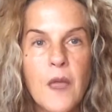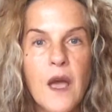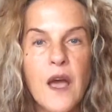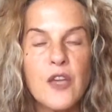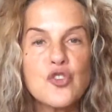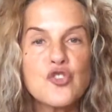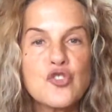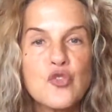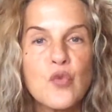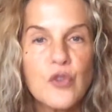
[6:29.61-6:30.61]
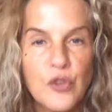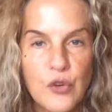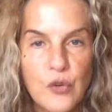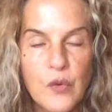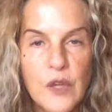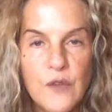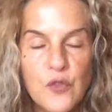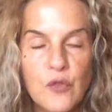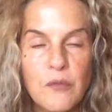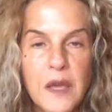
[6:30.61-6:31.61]
I assure you, if
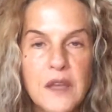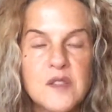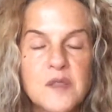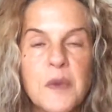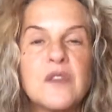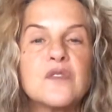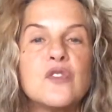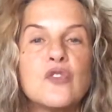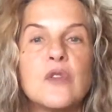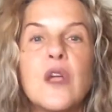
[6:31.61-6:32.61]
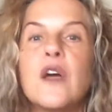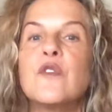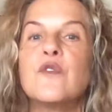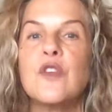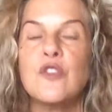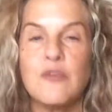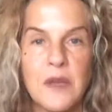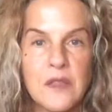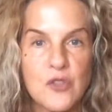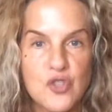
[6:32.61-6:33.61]
you make space in your life and you
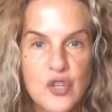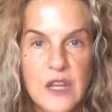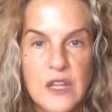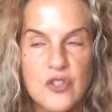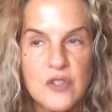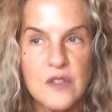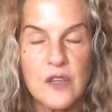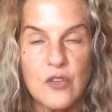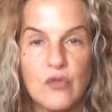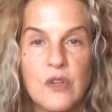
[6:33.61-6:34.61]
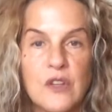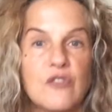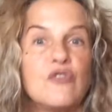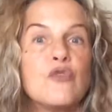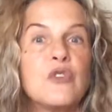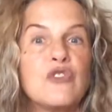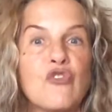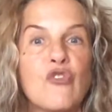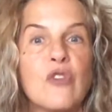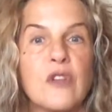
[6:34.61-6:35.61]
make the changes that you need to do
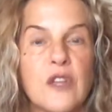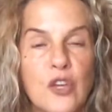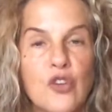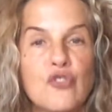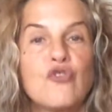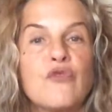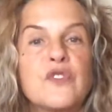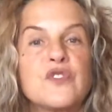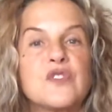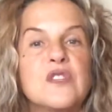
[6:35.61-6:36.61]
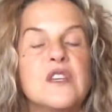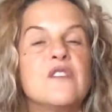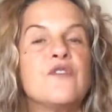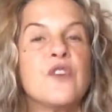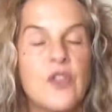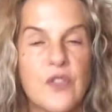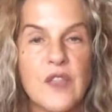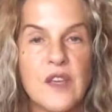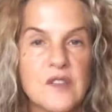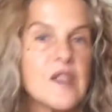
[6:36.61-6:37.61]
internally to receive
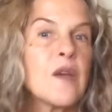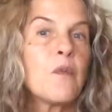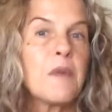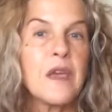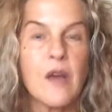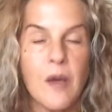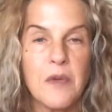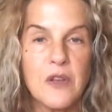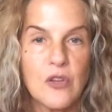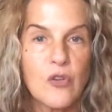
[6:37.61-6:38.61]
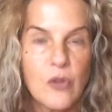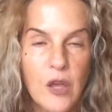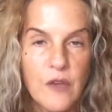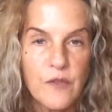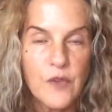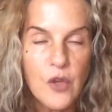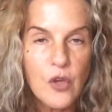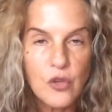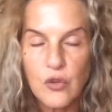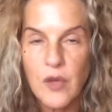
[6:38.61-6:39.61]
things that may come into your life,
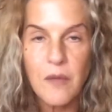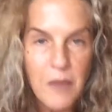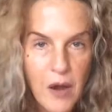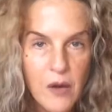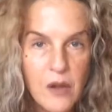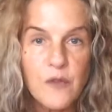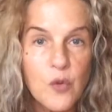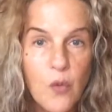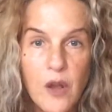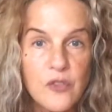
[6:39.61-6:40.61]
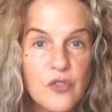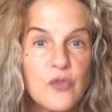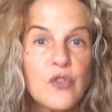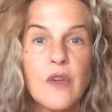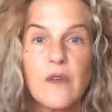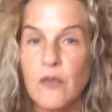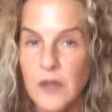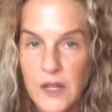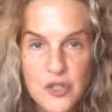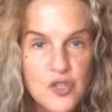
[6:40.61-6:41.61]
you'll get married if you want to. You'll have a
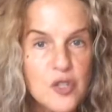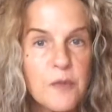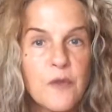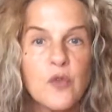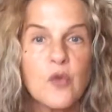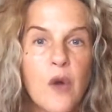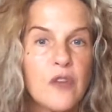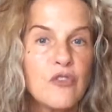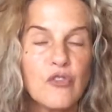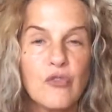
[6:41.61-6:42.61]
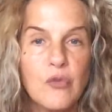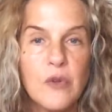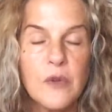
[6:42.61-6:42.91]
relationship if you want to.